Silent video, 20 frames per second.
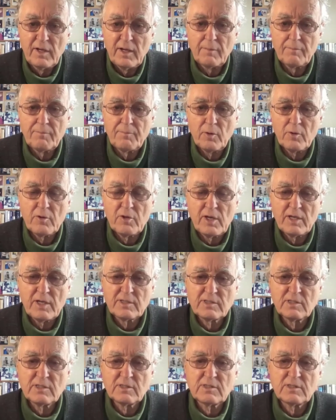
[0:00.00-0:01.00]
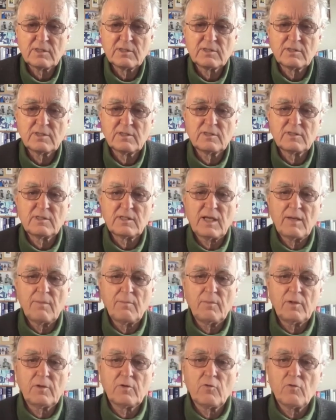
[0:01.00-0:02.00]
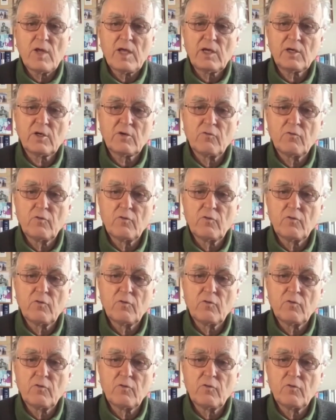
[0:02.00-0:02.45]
and poiesis is the same Greek